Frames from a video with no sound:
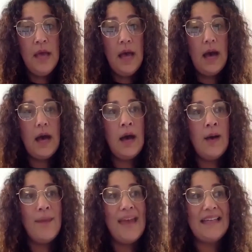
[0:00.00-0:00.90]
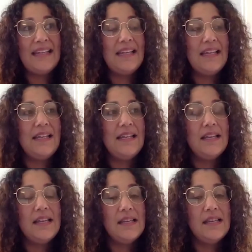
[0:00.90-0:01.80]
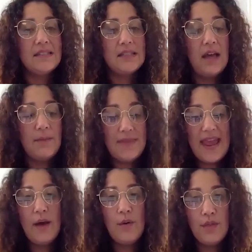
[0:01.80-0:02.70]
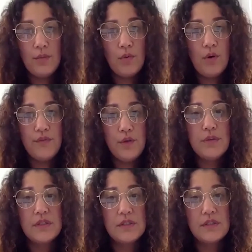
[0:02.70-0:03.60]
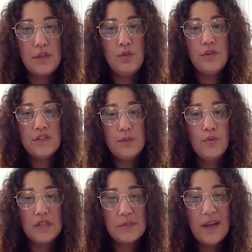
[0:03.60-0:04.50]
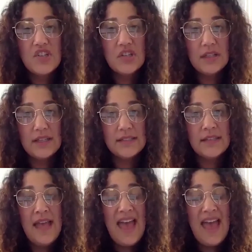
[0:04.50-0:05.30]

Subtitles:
and he is now in the role of youth support specialist.